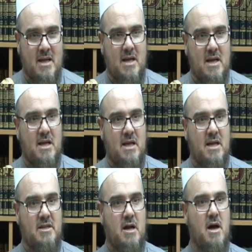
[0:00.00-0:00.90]

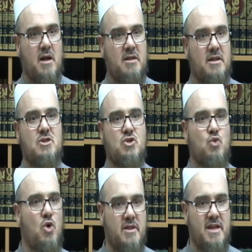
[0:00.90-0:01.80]
The car doesn't
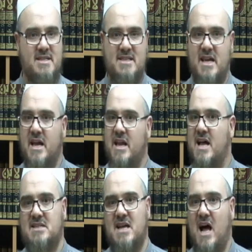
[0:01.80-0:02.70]
work, they say it
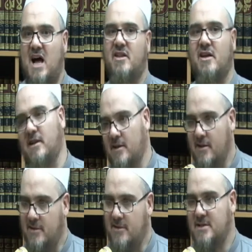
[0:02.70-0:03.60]
has a atal,
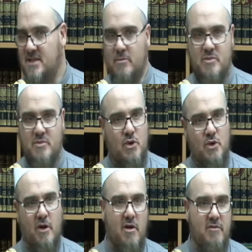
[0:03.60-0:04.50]
some
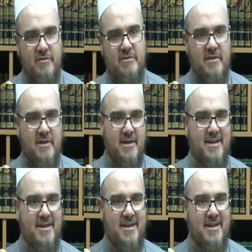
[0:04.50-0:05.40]
sort of,
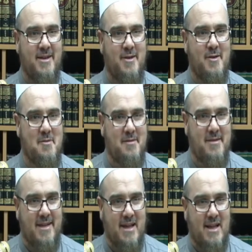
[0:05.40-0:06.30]

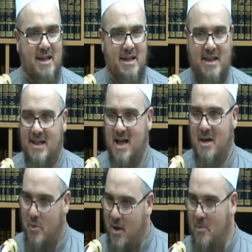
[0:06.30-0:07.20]
a
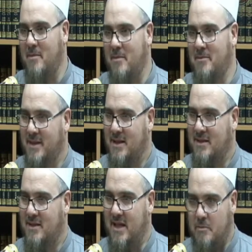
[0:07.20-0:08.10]
problem
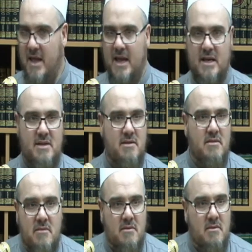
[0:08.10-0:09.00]
that make it
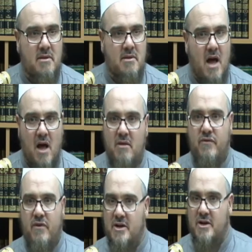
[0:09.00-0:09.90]

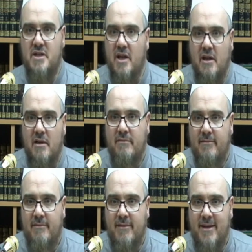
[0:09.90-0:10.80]
unfunctioning,
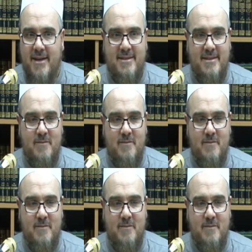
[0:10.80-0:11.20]
right?